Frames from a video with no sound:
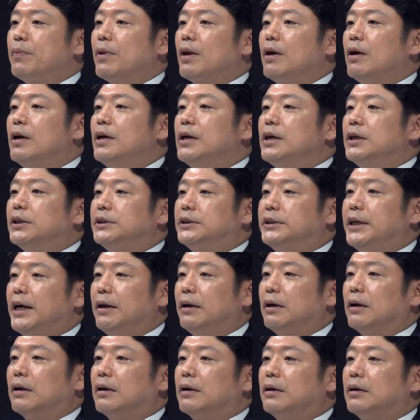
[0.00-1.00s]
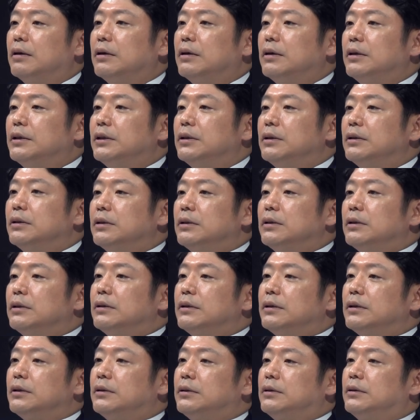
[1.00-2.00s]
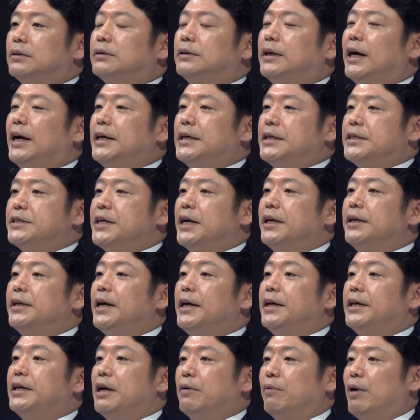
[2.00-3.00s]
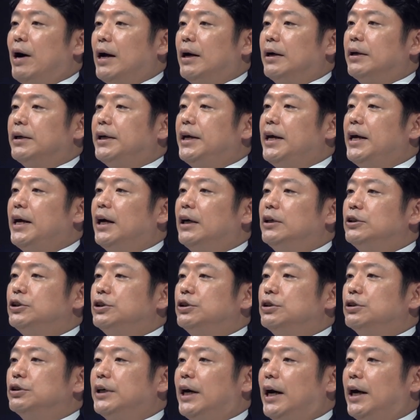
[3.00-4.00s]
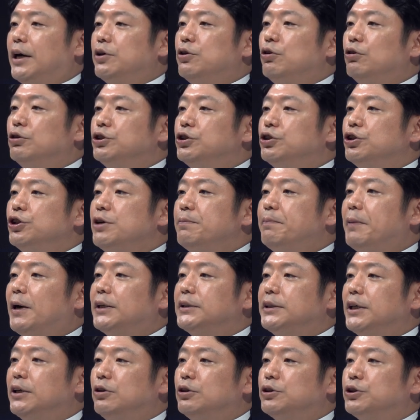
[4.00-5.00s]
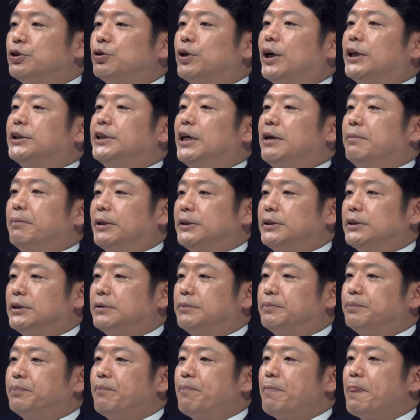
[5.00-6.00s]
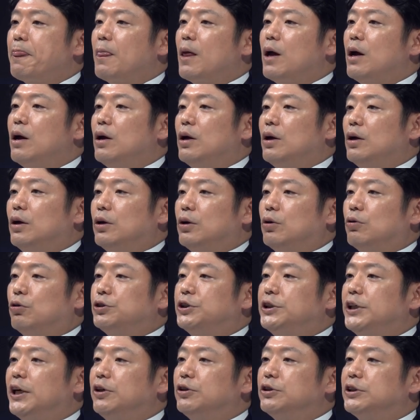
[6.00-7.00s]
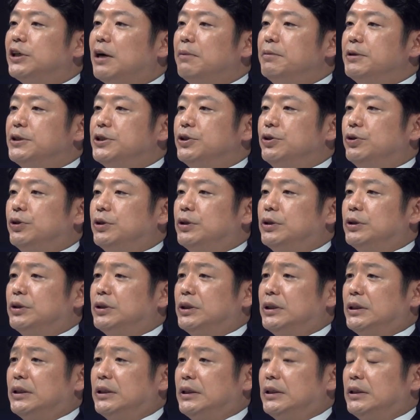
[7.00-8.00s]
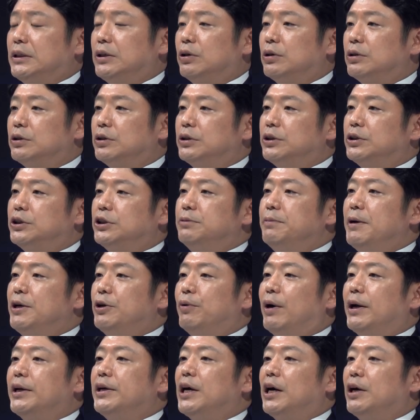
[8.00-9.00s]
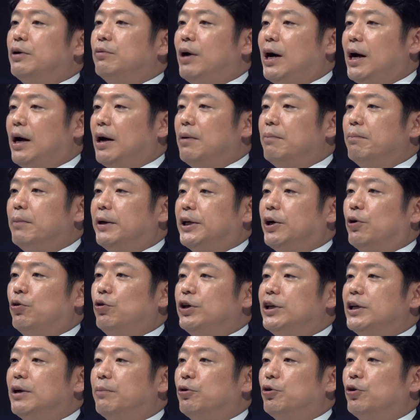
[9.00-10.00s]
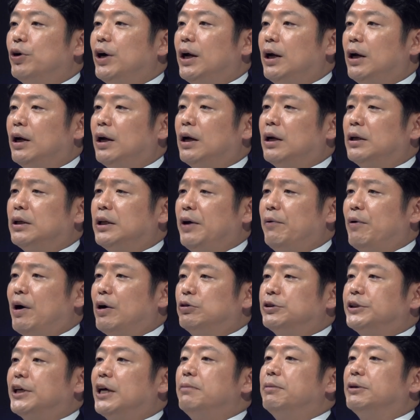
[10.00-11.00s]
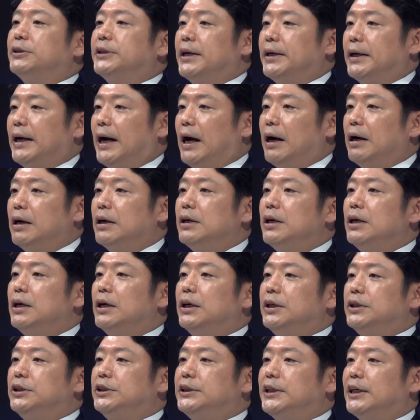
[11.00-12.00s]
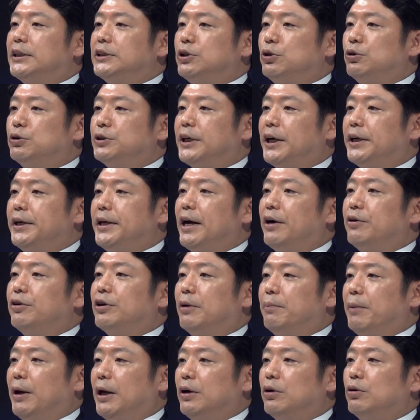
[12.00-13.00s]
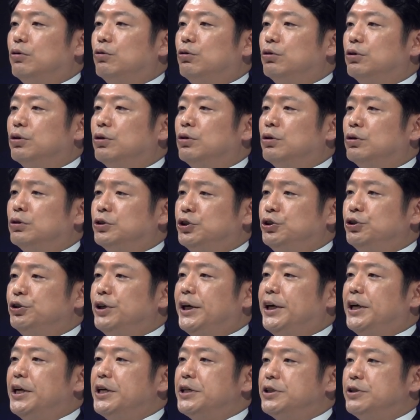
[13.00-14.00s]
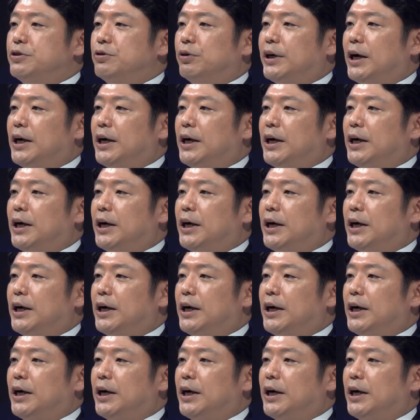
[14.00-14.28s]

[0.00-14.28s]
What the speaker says: and the number of contracts increased by 42% year on year. This service currently does not account for a large portion of our business yet, but as it is our own in-house product,